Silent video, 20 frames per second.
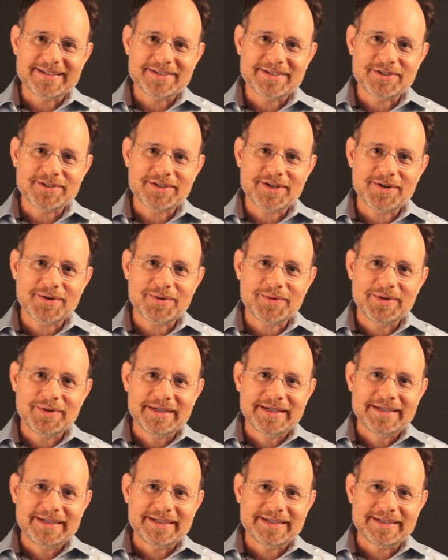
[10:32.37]
So
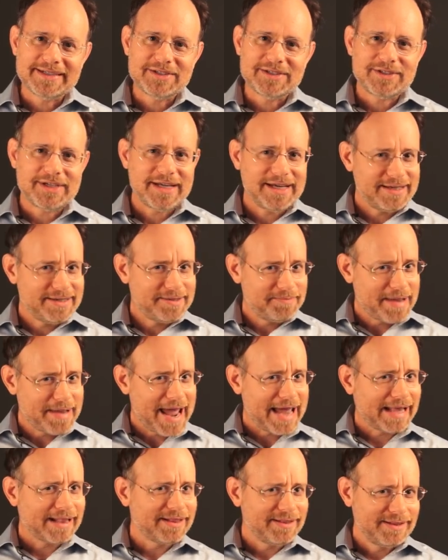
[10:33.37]
she had to
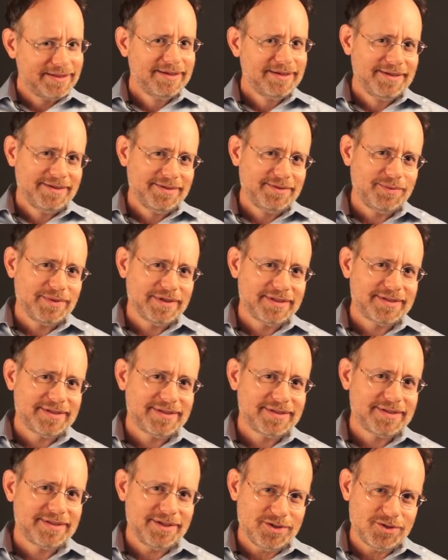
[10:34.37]
battle
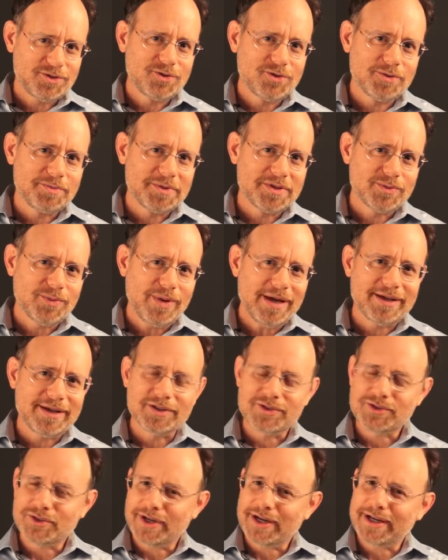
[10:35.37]
with this group as
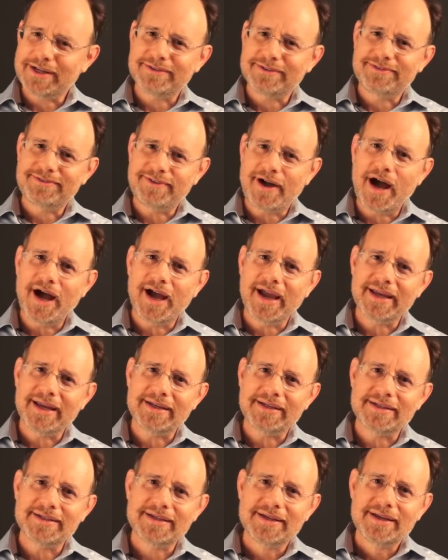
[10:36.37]
well, try to
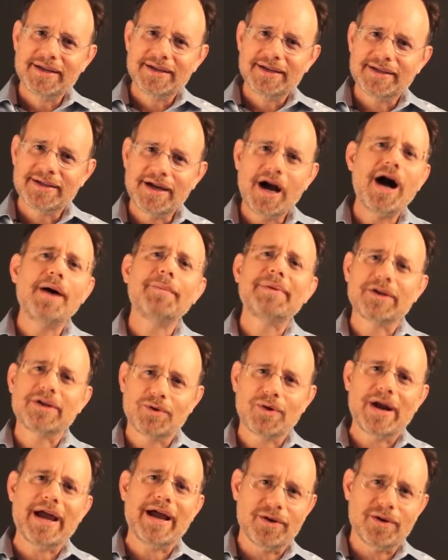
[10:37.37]
find common
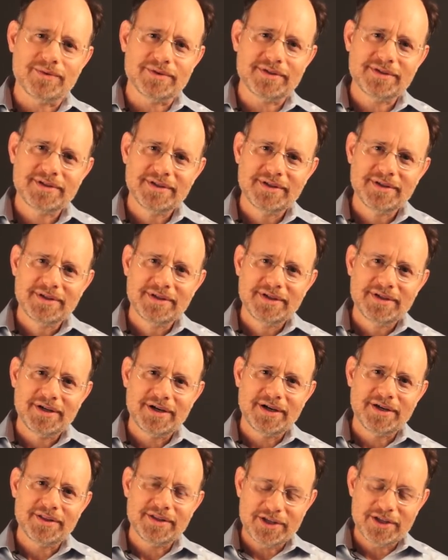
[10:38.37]
ground
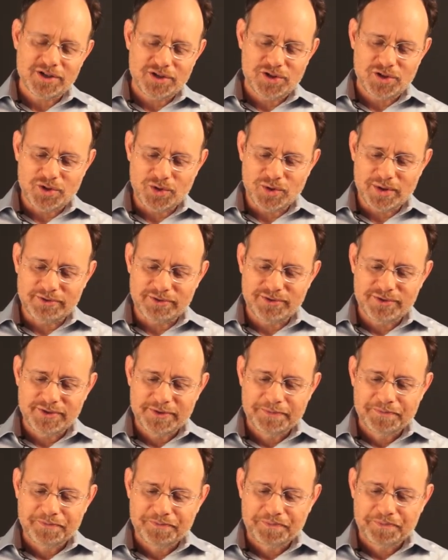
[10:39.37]
on the issue of
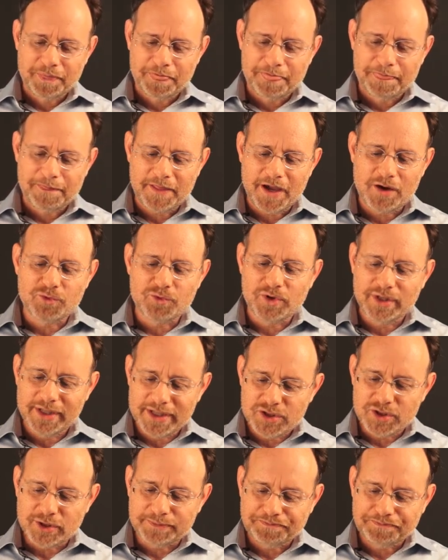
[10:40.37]

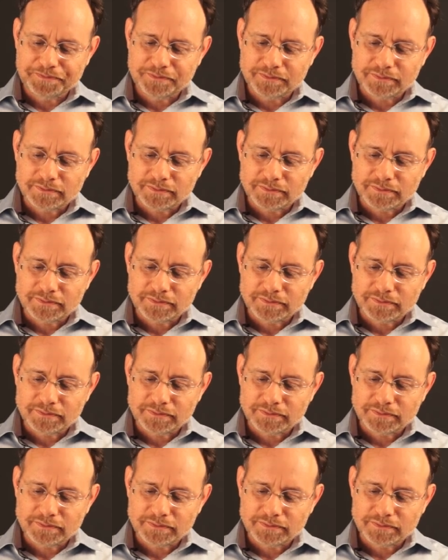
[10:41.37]
religion,